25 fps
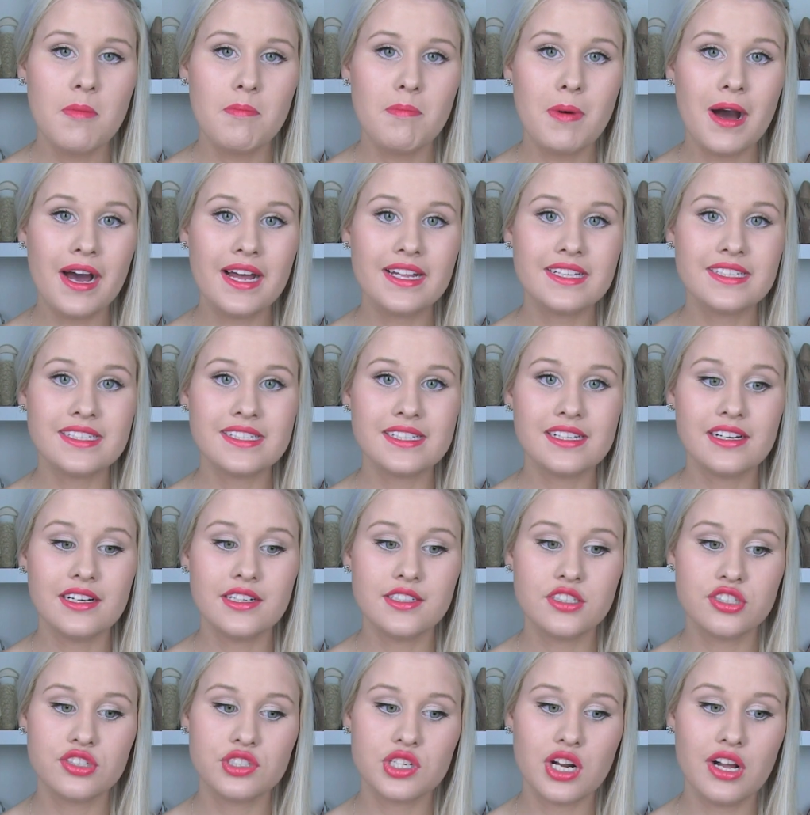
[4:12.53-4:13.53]
But
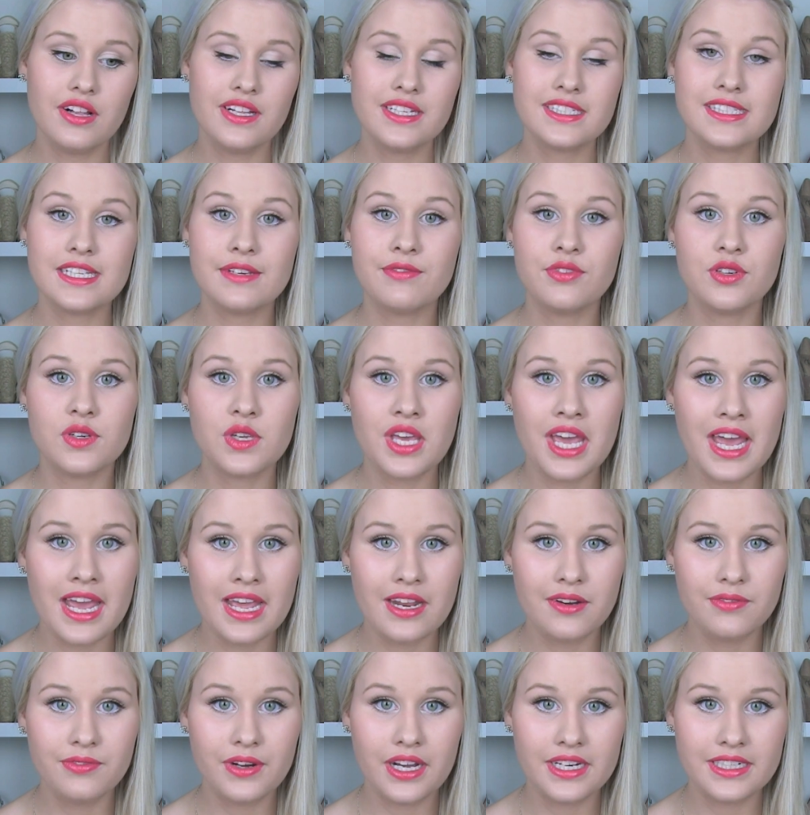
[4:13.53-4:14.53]
Australis, if you
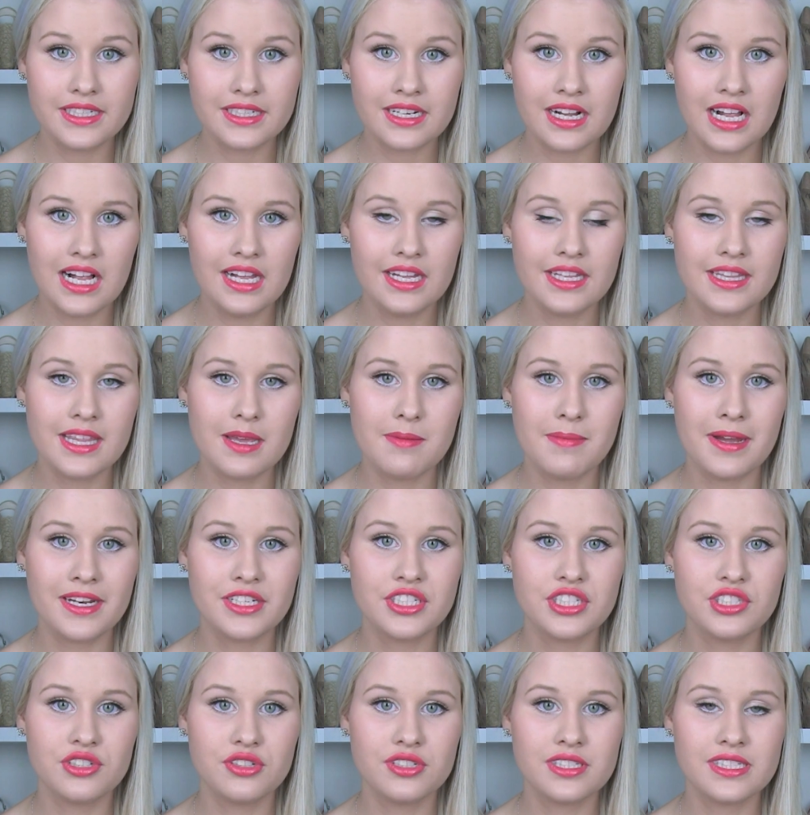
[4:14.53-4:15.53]
can find a color that
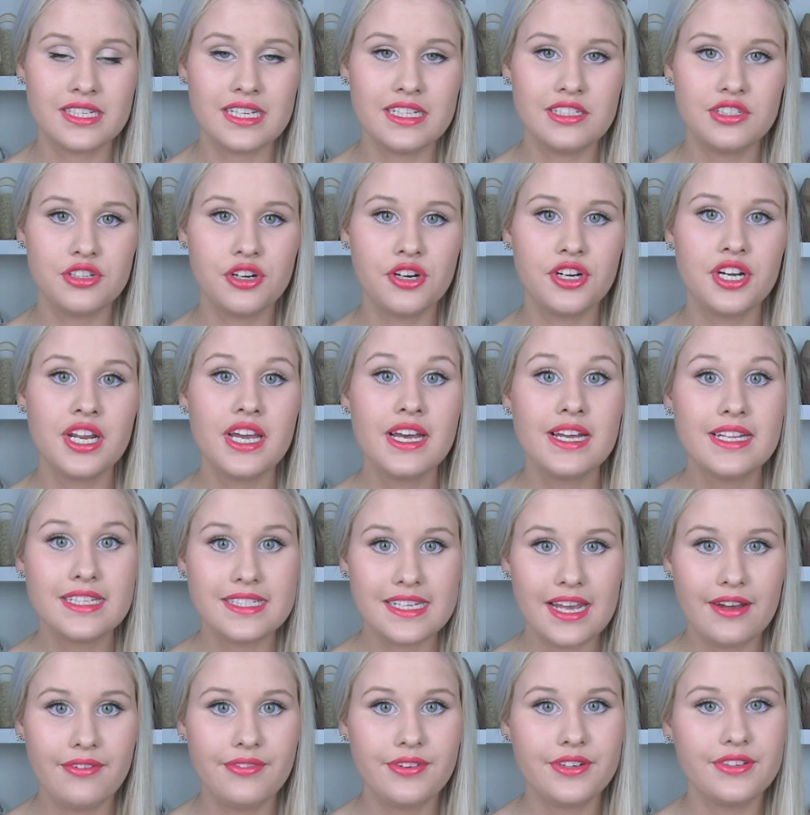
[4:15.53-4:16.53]
matches your skin tone,
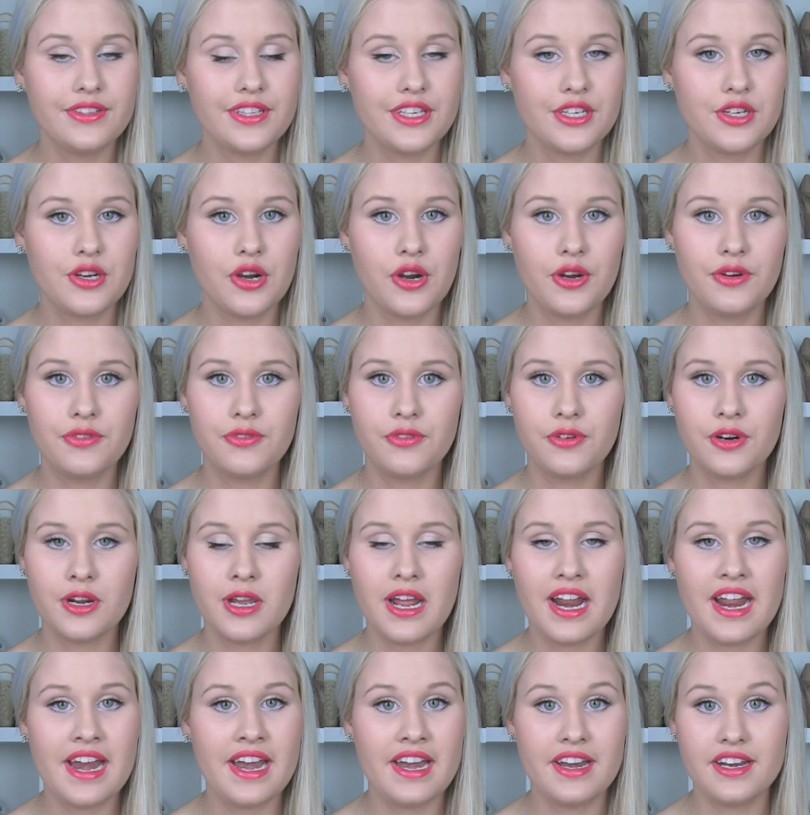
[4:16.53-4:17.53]
definitely go for
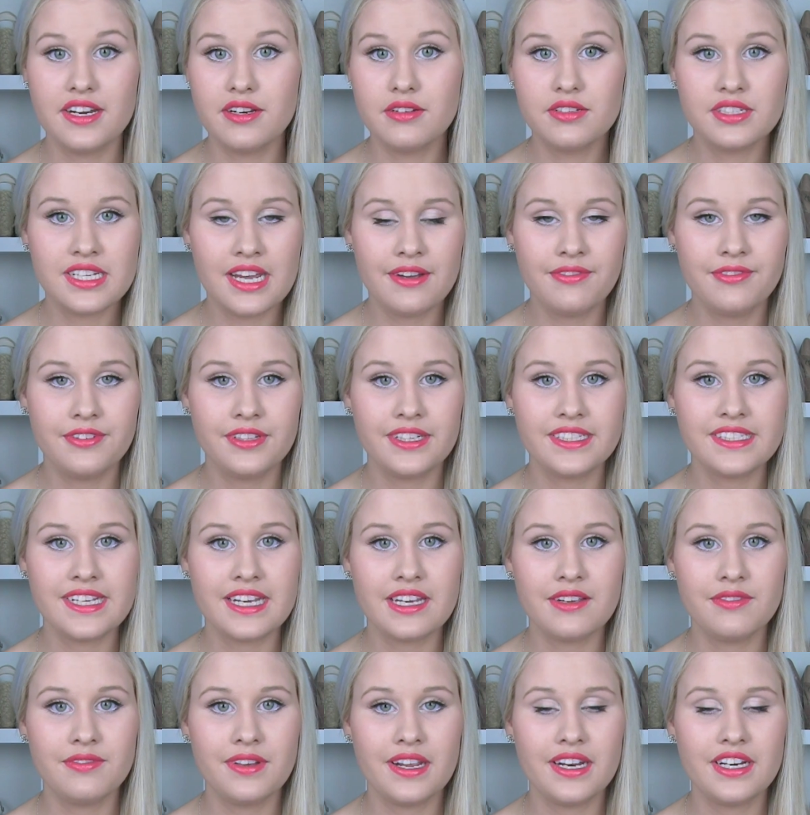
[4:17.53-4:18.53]
it and definitely
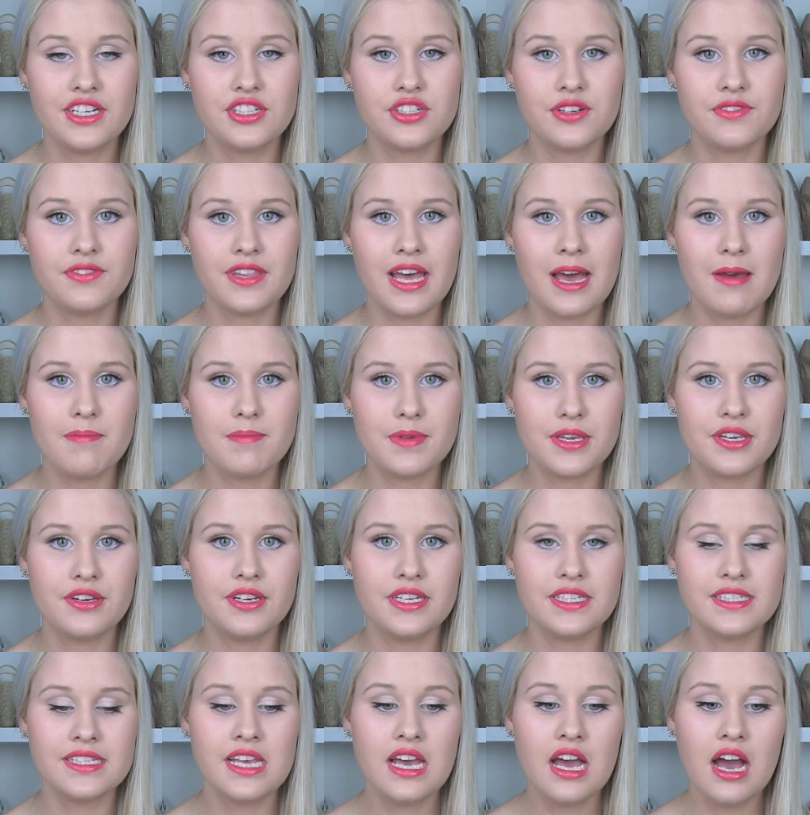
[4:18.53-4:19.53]
take advantage of that,
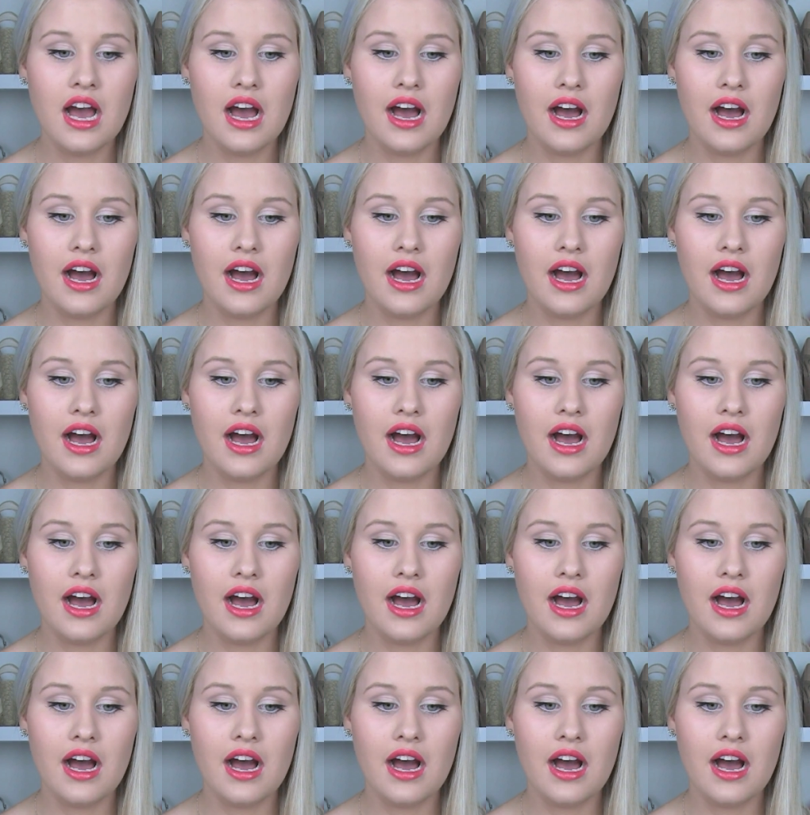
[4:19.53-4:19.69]
because